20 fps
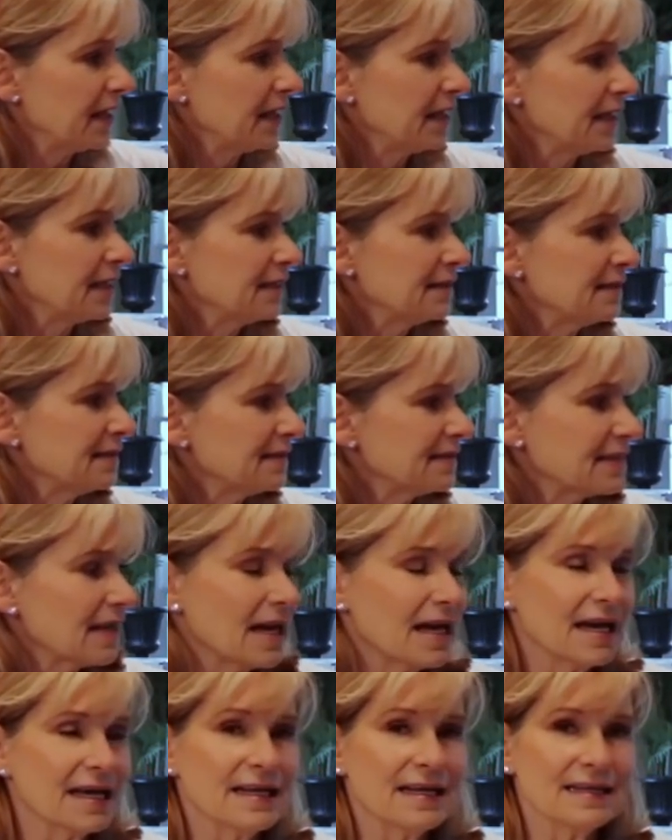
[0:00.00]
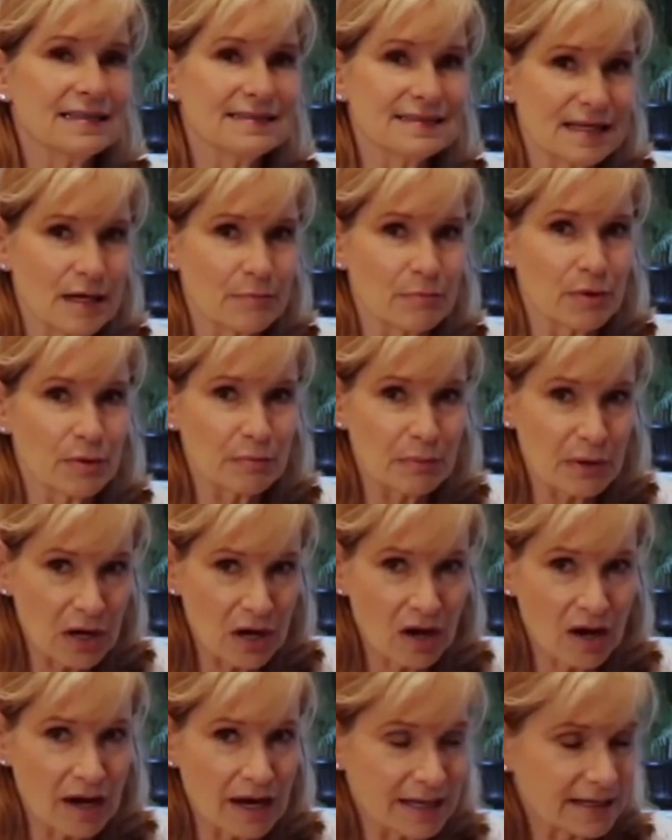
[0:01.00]
inside a separate
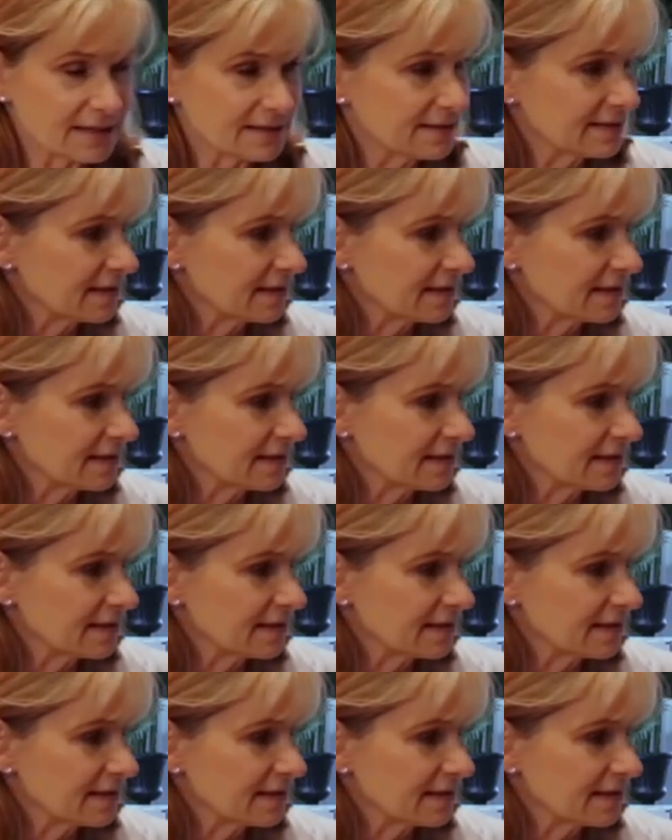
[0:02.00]
pot.